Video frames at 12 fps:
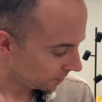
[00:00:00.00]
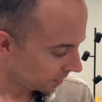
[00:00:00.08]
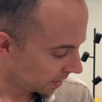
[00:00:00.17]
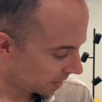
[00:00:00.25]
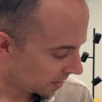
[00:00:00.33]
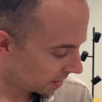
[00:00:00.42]

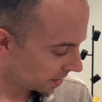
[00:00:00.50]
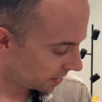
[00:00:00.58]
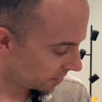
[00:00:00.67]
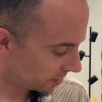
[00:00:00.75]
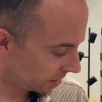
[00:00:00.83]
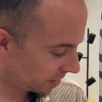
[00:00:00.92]
and I
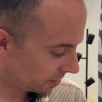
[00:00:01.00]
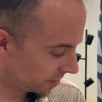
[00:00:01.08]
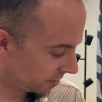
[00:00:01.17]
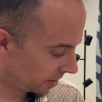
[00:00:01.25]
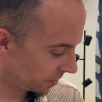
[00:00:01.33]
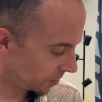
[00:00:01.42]
decided to
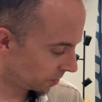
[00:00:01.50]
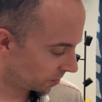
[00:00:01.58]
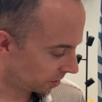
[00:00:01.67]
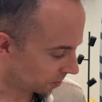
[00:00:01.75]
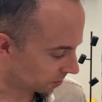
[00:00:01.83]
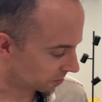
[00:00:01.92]
dig through
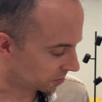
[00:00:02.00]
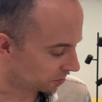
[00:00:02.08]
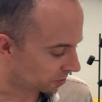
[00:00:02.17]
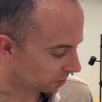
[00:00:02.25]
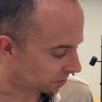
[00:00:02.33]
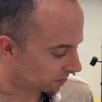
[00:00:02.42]
the old
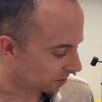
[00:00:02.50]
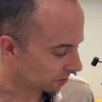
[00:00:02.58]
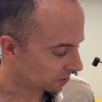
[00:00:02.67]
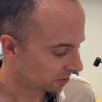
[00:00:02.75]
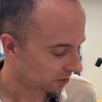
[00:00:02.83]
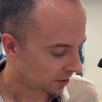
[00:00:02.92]
Tsundoku vault,